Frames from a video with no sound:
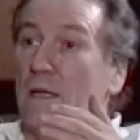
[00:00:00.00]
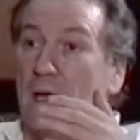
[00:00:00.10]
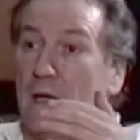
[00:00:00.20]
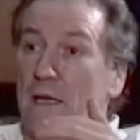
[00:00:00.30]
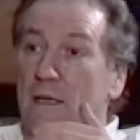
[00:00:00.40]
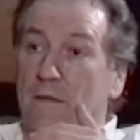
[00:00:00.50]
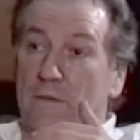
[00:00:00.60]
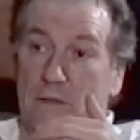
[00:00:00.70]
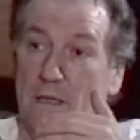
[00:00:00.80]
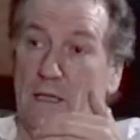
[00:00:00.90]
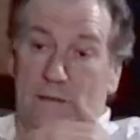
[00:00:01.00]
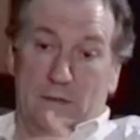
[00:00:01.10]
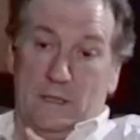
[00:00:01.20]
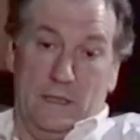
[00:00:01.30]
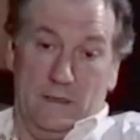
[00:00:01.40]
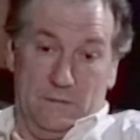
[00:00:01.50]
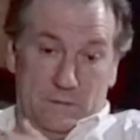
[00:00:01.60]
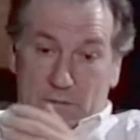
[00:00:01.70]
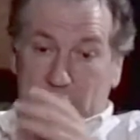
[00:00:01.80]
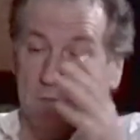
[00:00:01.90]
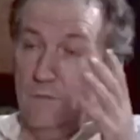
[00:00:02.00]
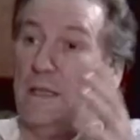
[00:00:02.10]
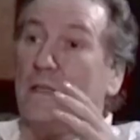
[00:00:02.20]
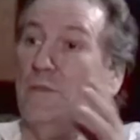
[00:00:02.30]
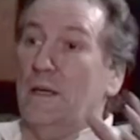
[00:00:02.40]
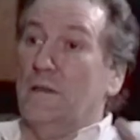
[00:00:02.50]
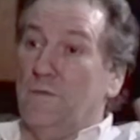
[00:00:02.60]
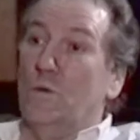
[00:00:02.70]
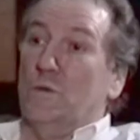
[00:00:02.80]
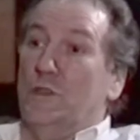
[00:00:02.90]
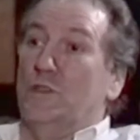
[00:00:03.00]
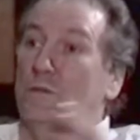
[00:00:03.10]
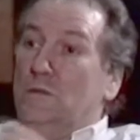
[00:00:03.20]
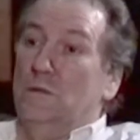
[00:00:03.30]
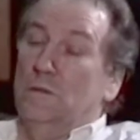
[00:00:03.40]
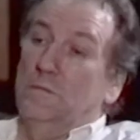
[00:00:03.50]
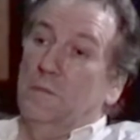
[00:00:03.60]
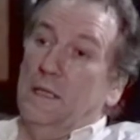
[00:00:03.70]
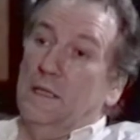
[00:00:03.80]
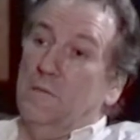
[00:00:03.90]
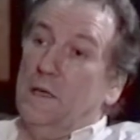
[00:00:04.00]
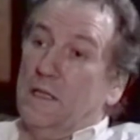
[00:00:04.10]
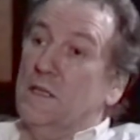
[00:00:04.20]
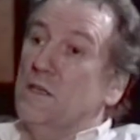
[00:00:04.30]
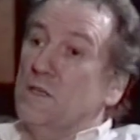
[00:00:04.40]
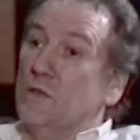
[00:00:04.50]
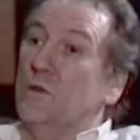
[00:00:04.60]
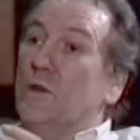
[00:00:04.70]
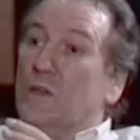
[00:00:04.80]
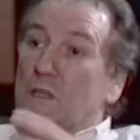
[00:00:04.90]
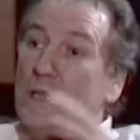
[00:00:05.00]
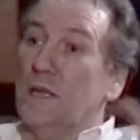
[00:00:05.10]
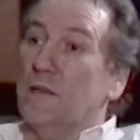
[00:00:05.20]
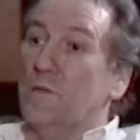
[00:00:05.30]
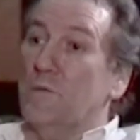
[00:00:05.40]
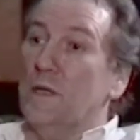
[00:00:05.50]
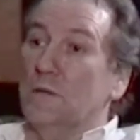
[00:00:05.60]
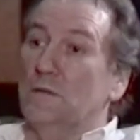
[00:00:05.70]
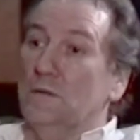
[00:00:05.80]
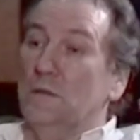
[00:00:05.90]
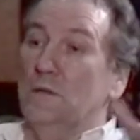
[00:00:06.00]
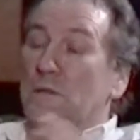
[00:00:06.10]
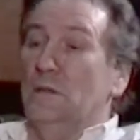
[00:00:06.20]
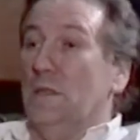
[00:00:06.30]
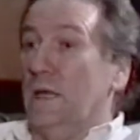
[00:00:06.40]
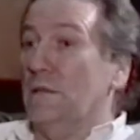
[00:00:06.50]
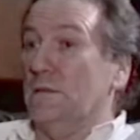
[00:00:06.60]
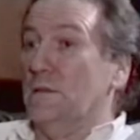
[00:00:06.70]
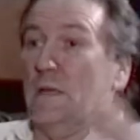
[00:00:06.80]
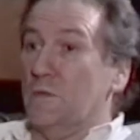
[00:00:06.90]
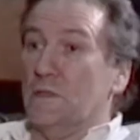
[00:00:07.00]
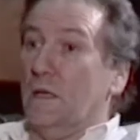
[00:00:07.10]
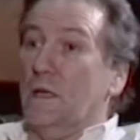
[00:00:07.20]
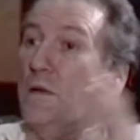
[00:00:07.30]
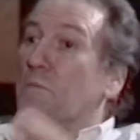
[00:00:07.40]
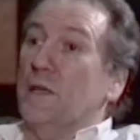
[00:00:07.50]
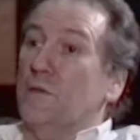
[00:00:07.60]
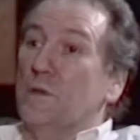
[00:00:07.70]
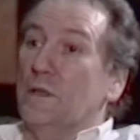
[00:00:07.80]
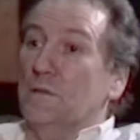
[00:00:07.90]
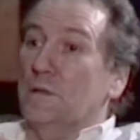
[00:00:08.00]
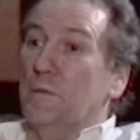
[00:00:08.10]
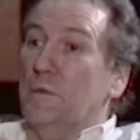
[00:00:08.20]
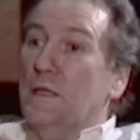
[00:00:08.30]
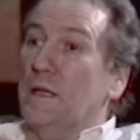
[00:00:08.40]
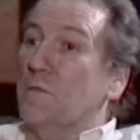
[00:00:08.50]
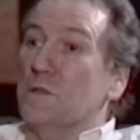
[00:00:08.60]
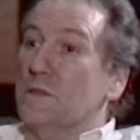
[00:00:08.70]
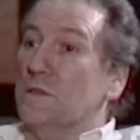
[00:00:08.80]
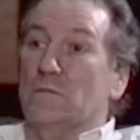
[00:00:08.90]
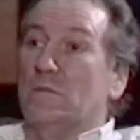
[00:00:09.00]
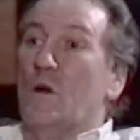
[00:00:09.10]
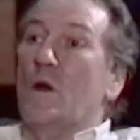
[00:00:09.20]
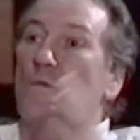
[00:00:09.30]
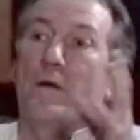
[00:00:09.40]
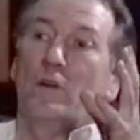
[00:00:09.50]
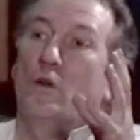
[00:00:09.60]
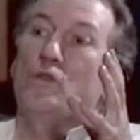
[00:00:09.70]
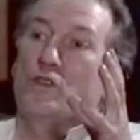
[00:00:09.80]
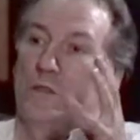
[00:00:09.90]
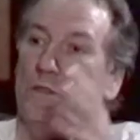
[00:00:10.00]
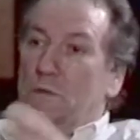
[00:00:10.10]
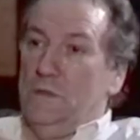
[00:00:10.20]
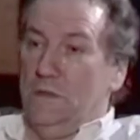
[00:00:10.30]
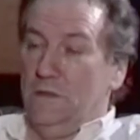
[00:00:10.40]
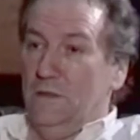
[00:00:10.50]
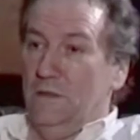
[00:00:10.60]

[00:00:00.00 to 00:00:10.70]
and rectified the fault that you'd made in the mix. So you got to the end of the reel, and that was a complete reel. And that was a revolution to us,